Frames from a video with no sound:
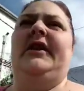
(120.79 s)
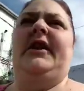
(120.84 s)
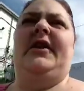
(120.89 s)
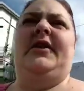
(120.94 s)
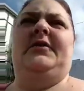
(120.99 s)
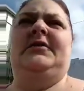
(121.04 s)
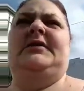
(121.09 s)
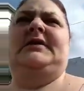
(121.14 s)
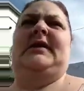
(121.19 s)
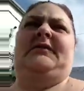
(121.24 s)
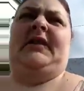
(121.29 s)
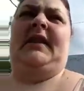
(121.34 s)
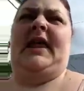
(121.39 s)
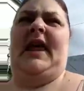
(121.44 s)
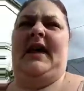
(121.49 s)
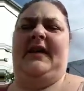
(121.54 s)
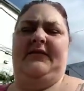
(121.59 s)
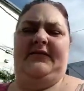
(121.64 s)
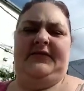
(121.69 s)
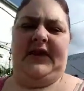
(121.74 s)
you know, stuff like
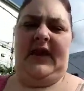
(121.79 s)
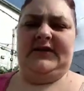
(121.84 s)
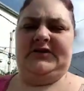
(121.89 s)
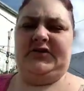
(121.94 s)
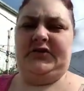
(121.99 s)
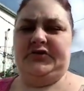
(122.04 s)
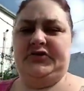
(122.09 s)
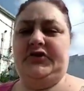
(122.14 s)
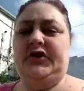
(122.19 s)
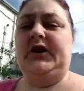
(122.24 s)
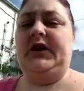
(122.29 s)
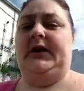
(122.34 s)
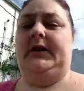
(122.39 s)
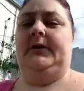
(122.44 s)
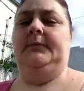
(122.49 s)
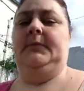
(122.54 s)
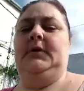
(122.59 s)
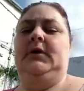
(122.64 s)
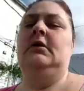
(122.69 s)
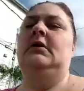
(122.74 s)
that, if that's your
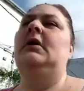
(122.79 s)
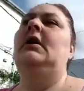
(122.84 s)
dream.